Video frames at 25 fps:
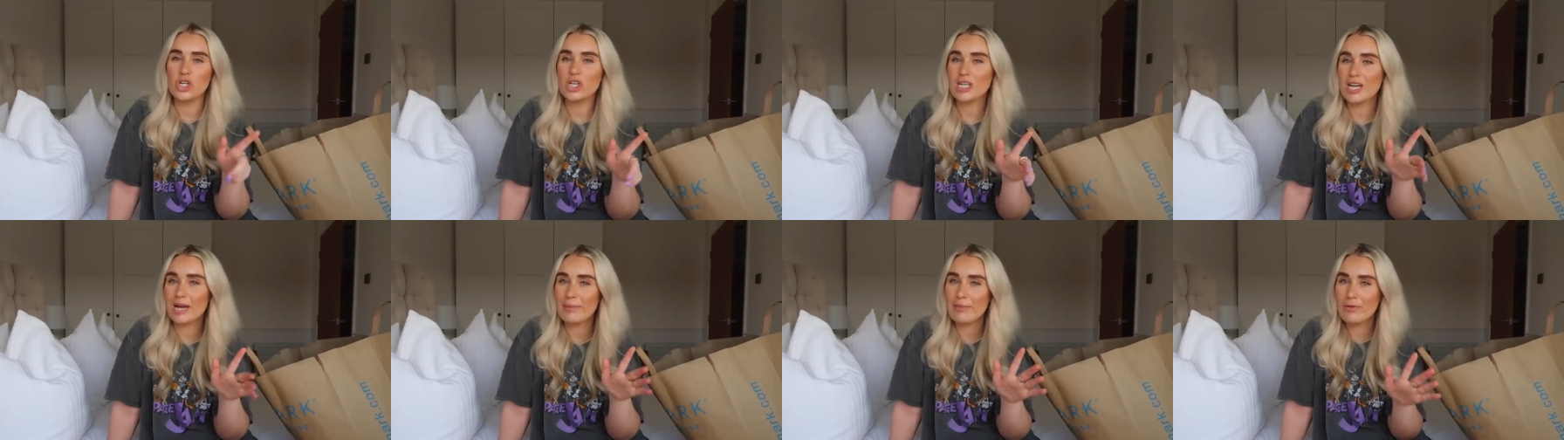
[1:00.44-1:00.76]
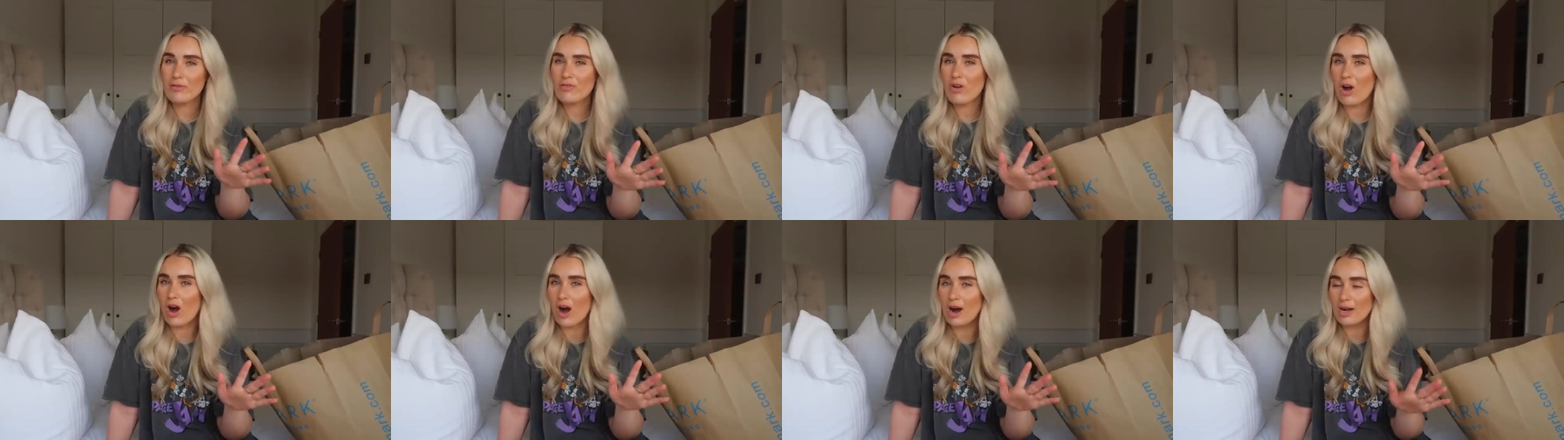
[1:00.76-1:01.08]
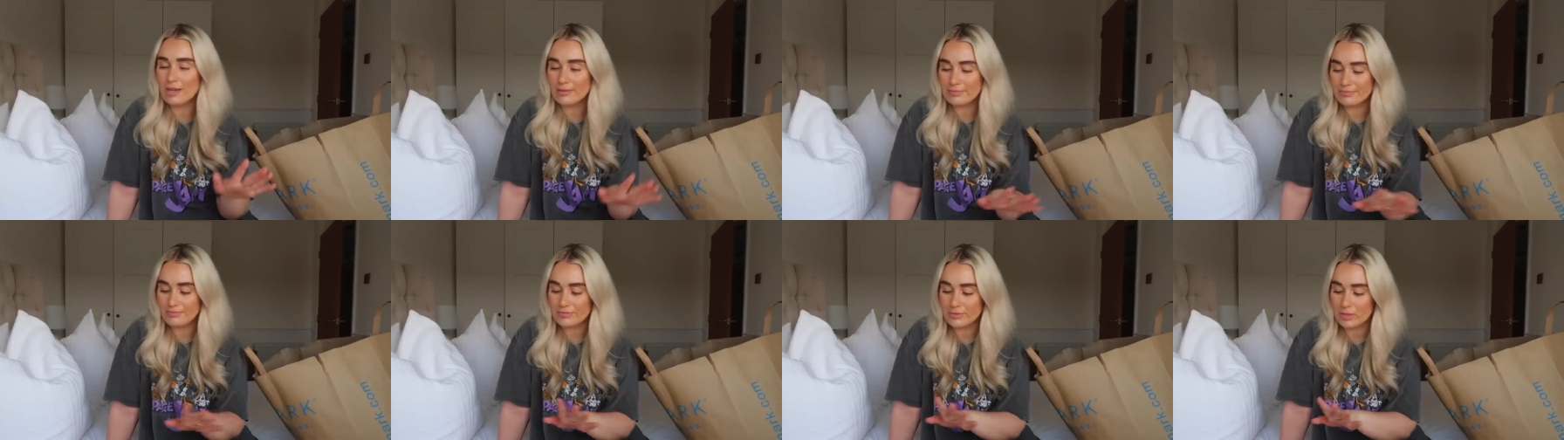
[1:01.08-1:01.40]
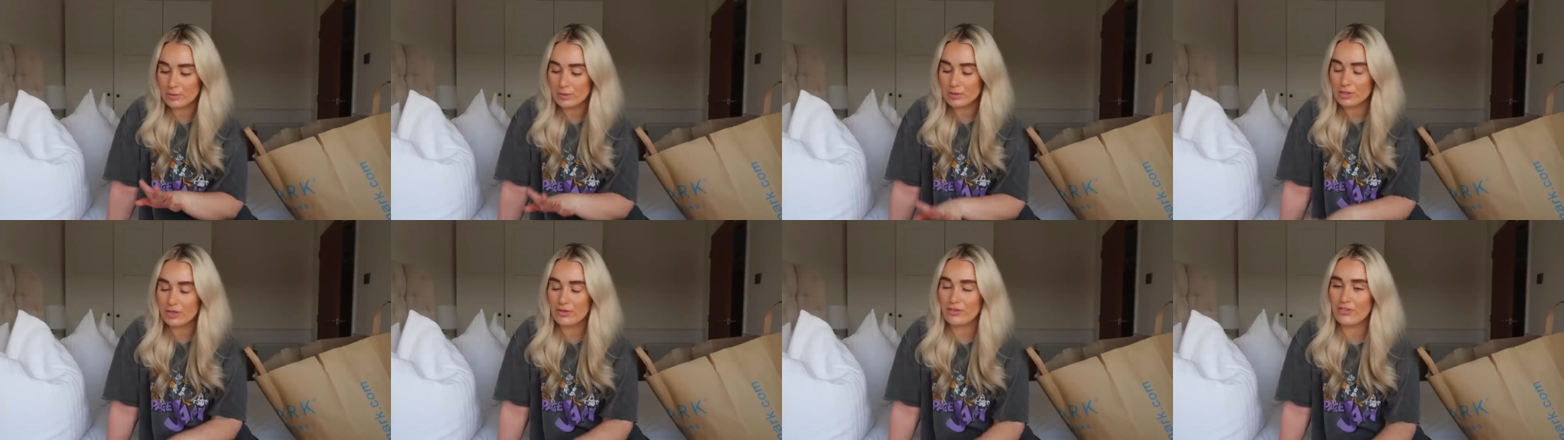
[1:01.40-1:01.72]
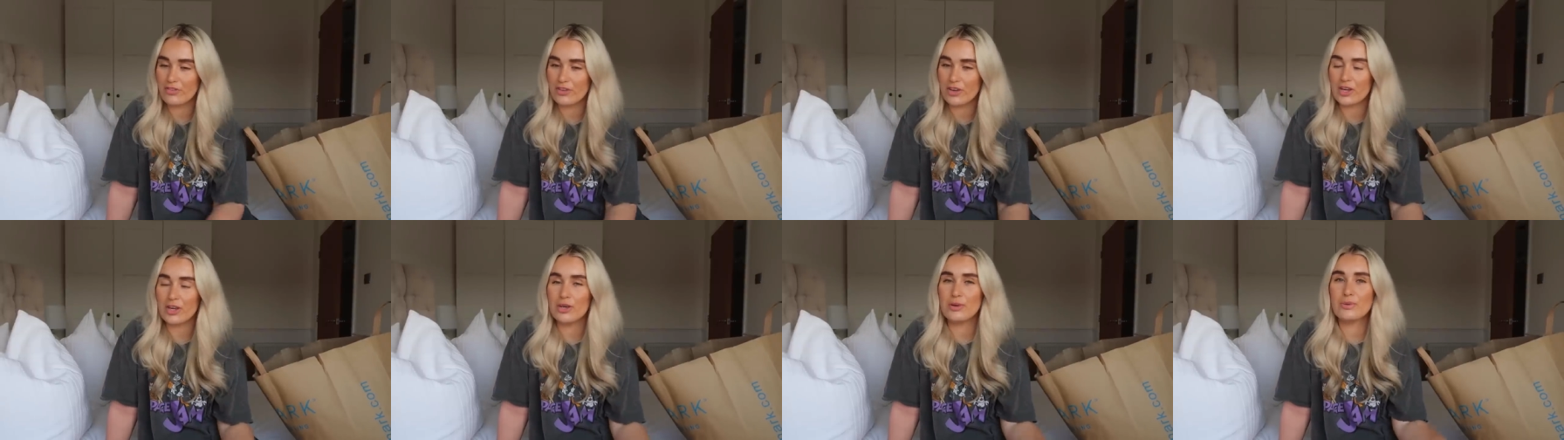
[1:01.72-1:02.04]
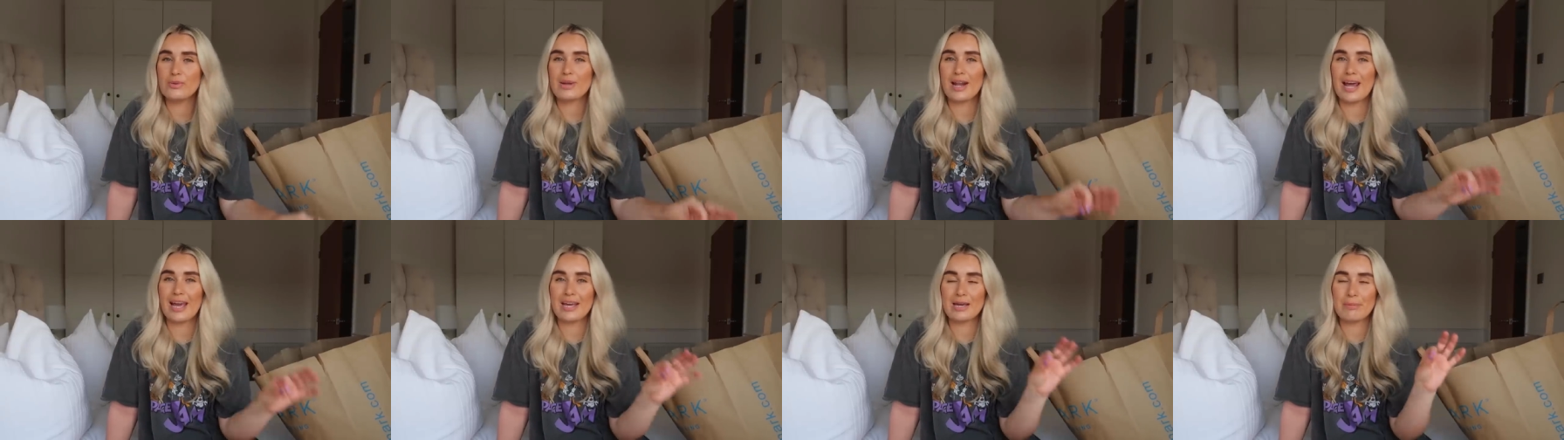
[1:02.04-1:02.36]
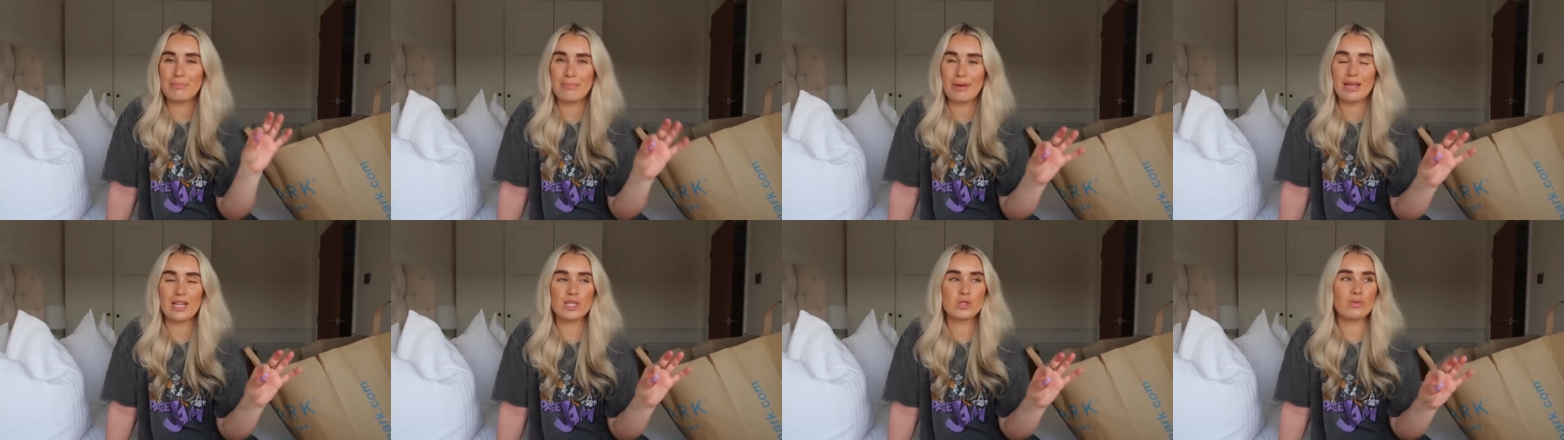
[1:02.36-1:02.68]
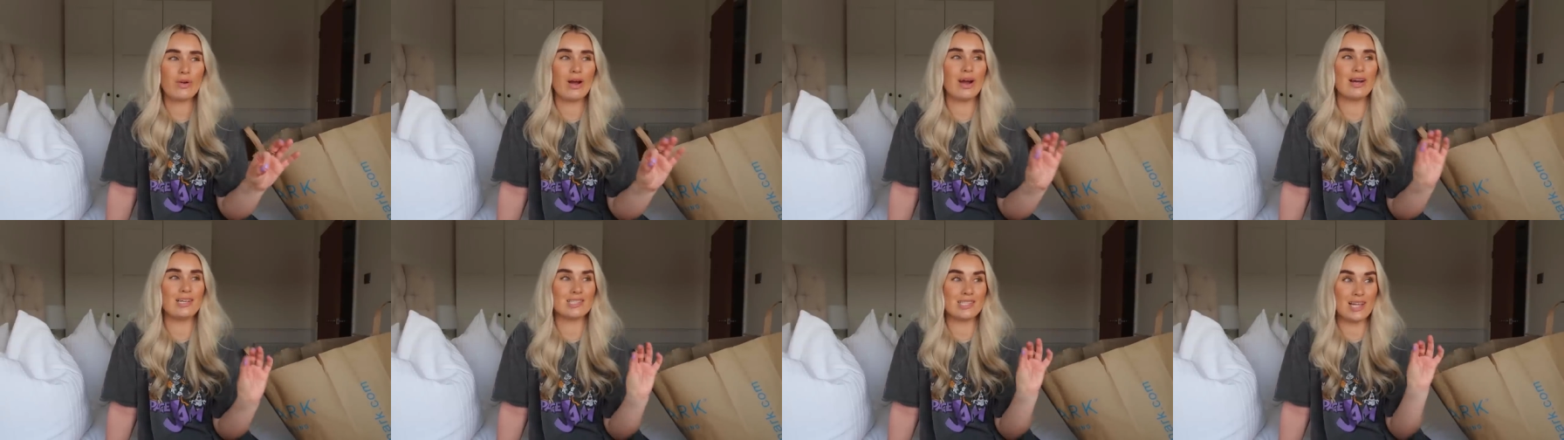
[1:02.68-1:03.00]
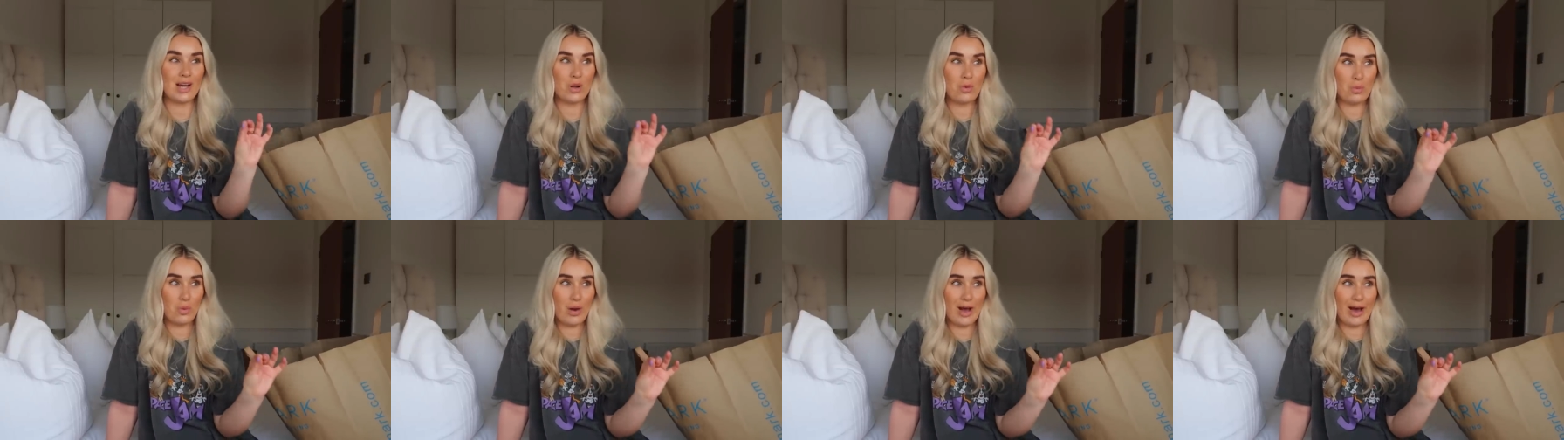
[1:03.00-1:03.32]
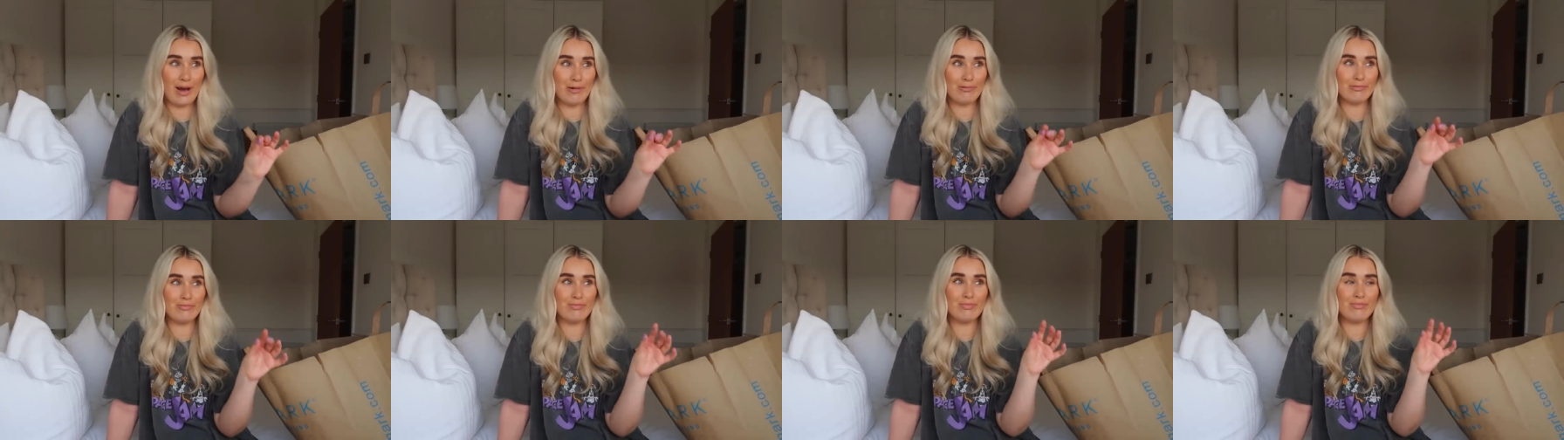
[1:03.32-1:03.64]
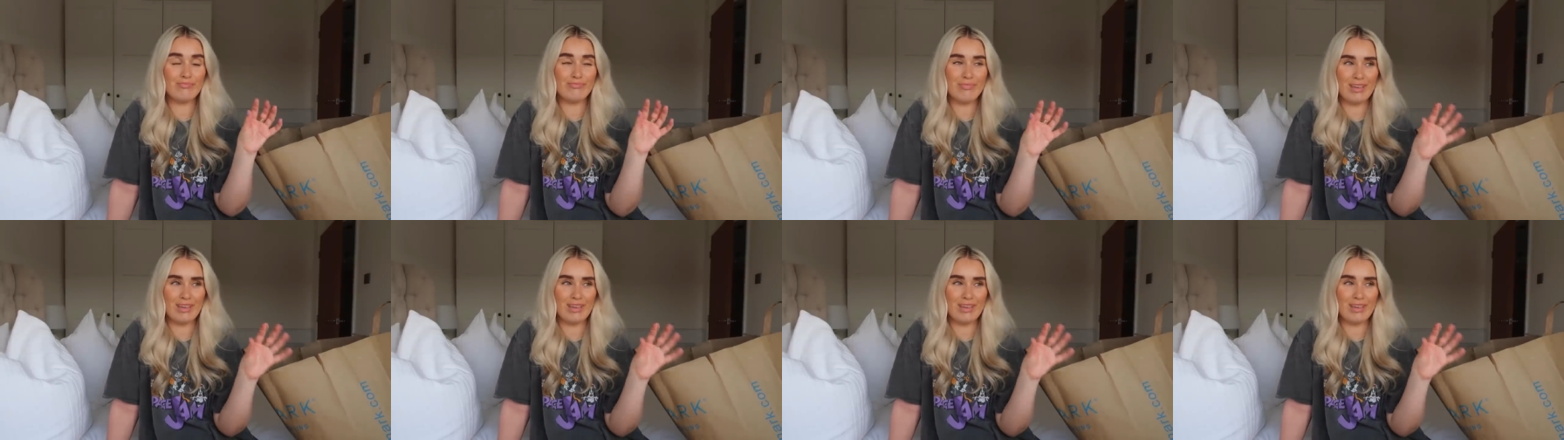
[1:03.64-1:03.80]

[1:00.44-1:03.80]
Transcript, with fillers: Don't get me wrong, there was a few like bits where I was like, wow,